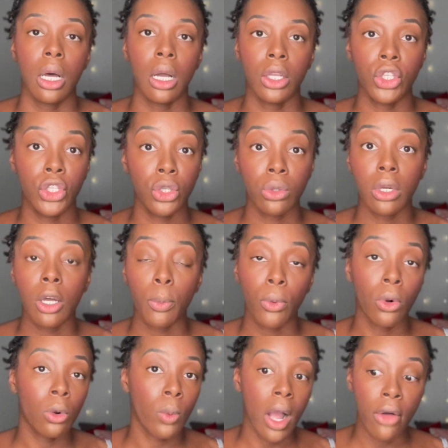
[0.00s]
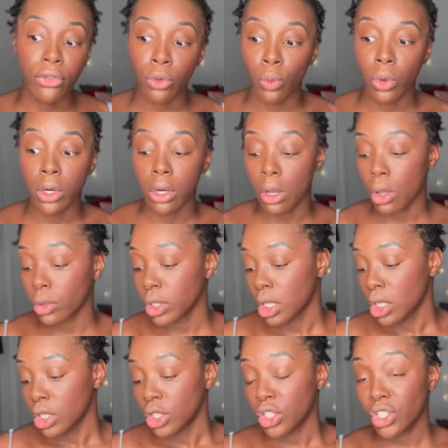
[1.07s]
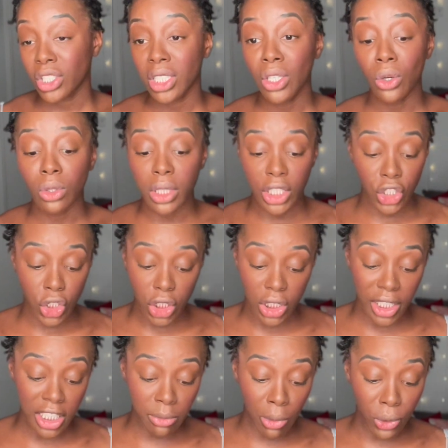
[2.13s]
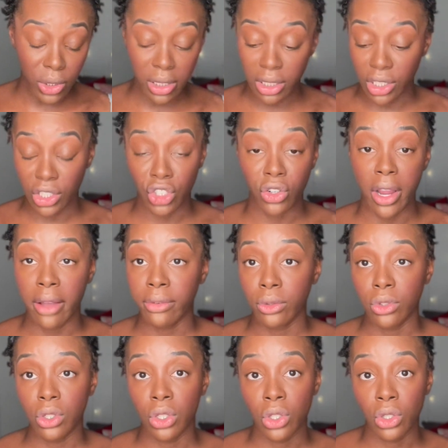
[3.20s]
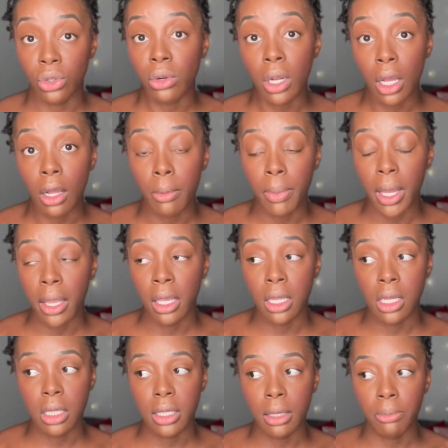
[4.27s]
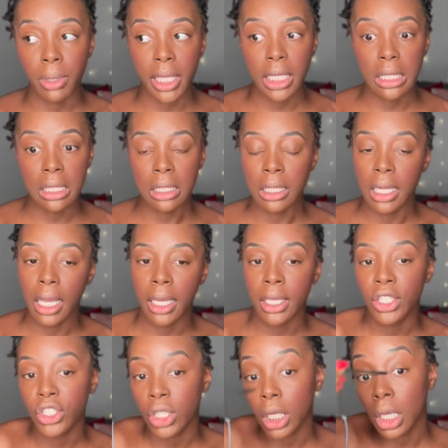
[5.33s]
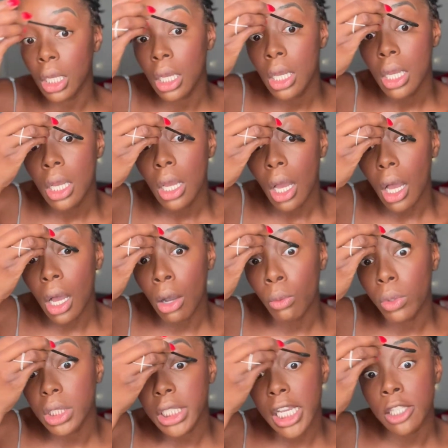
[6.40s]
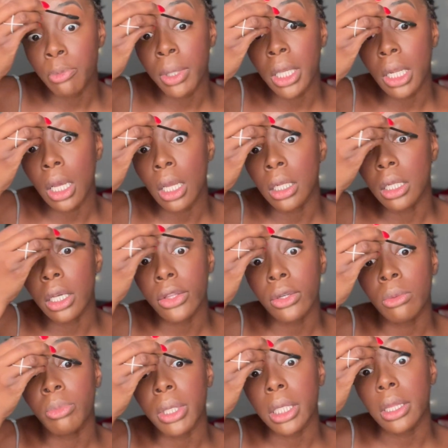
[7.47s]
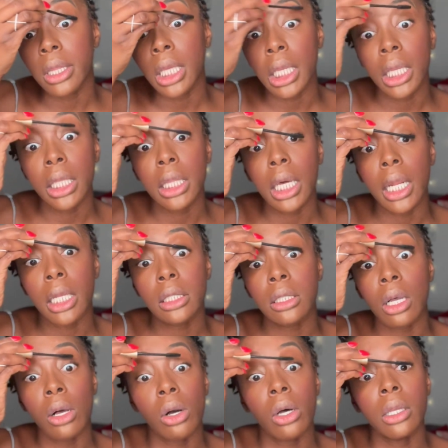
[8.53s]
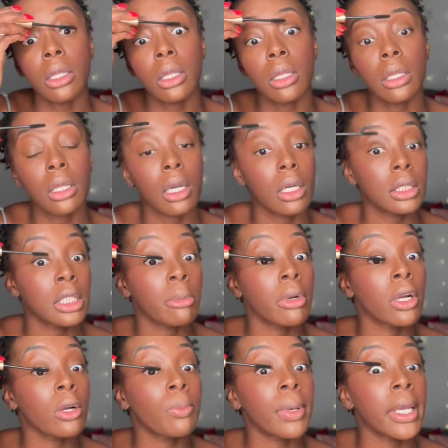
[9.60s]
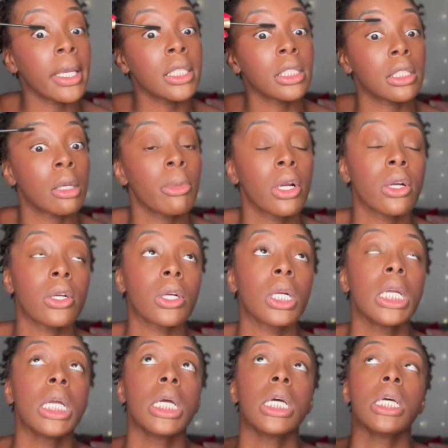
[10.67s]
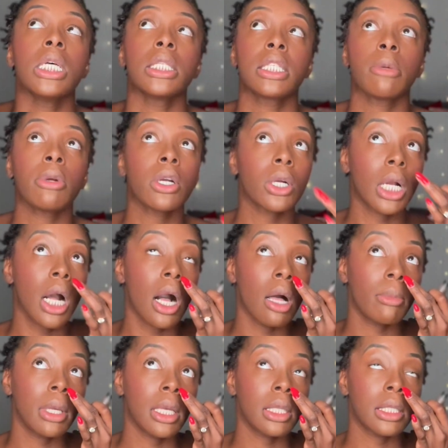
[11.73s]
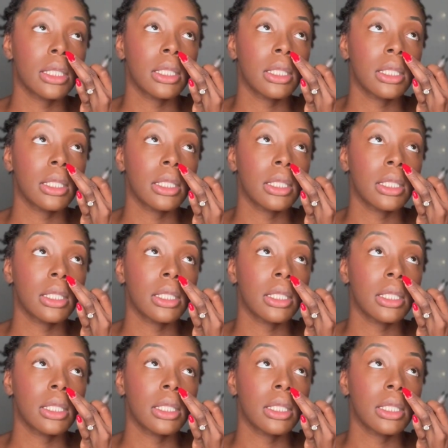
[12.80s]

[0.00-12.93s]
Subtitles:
Europe or around the world. She's mostly just traveled to Europe and some places in Asia, which has been another big thing that I saw on some of her pages, some of her comments